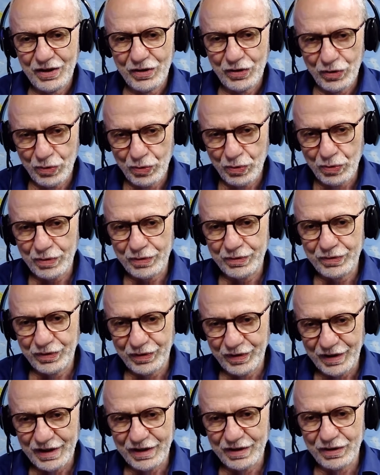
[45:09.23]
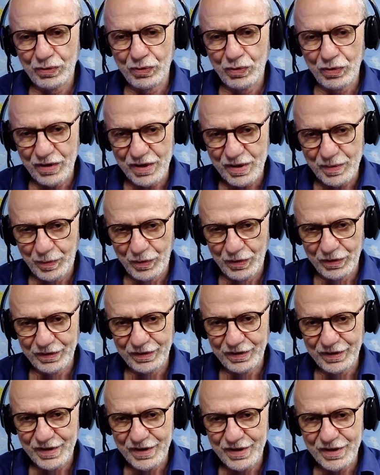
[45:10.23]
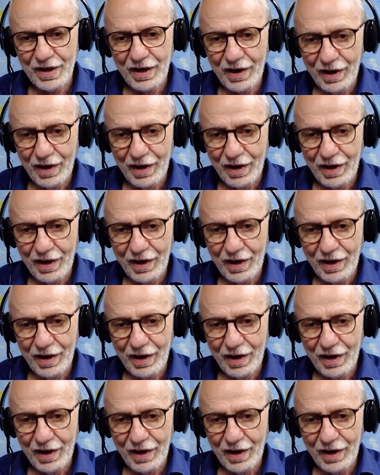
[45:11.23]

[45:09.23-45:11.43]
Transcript: your trained correspondents,